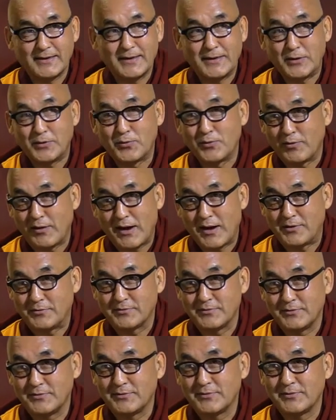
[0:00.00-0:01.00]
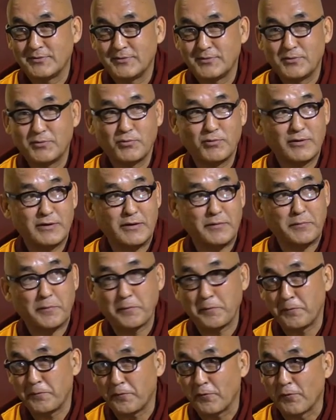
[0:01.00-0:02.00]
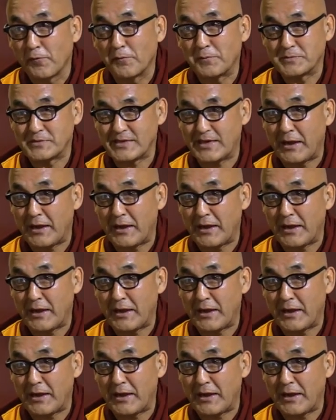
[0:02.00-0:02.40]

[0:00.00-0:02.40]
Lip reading: and go out, you know, whatever forms